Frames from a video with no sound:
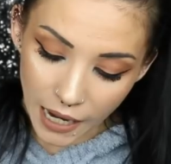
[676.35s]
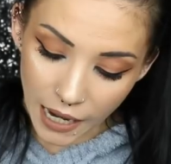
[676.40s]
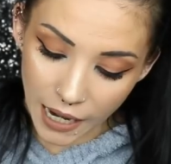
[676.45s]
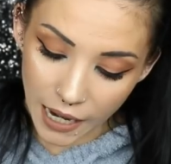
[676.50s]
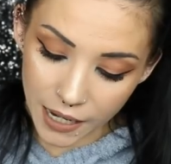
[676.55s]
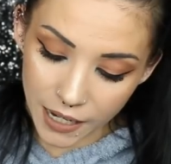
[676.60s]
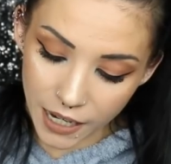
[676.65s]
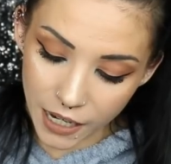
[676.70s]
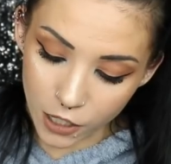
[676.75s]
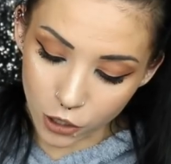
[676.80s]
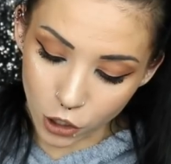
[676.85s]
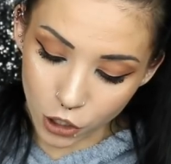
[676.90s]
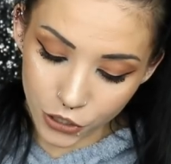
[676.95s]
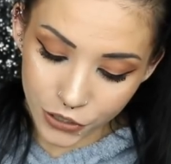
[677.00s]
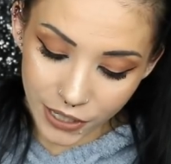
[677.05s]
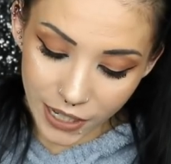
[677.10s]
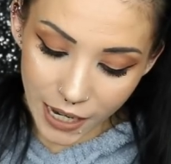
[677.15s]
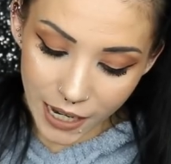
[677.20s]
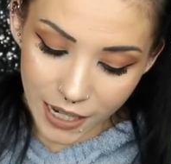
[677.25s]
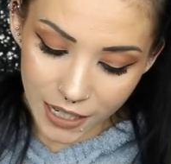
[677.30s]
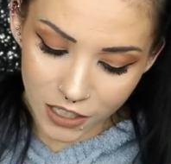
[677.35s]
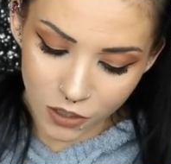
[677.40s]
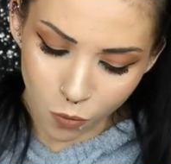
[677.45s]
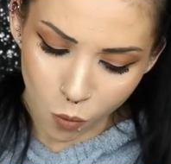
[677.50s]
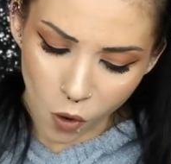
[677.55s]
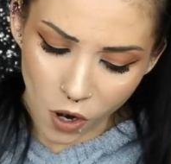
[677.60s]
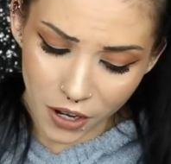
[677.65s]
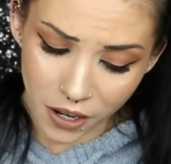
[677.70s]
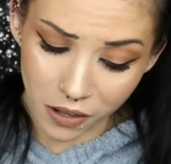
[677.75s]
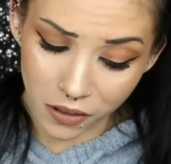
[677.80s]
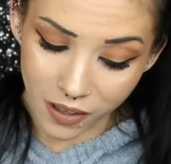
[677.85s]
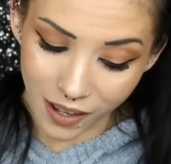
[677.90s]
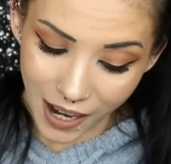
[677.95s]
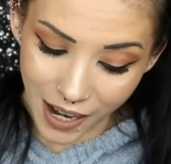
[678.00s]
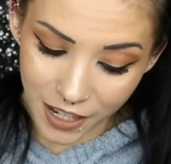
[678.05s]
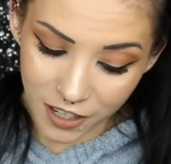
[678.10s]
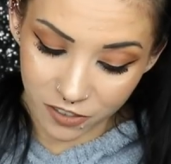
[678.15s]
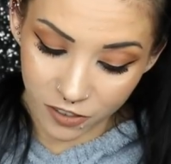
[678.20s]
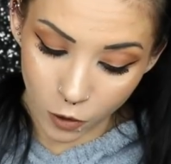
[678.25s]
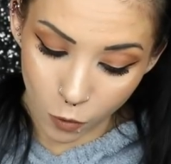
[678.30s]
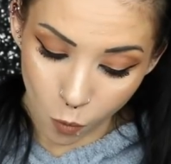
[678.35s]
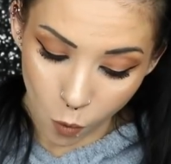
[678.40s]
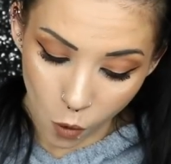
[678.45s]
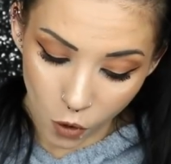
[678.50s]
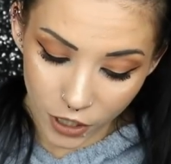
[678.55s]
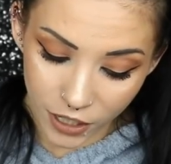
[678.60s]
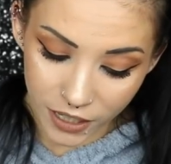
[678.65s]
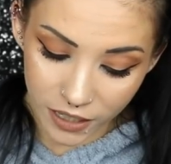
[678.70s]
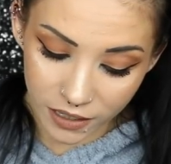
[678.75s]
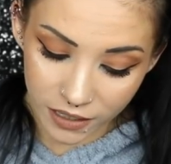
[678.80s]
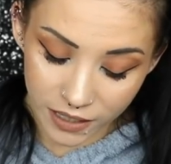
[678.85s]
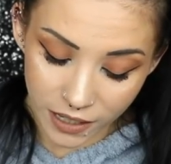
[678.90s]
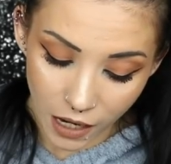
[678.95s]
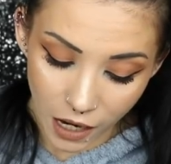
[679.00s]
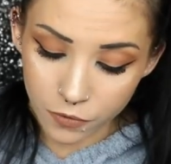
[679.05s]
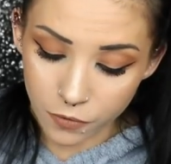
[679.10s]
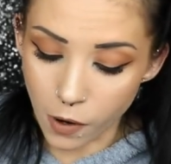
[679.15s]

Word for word: And it looks like it's won a lot of awards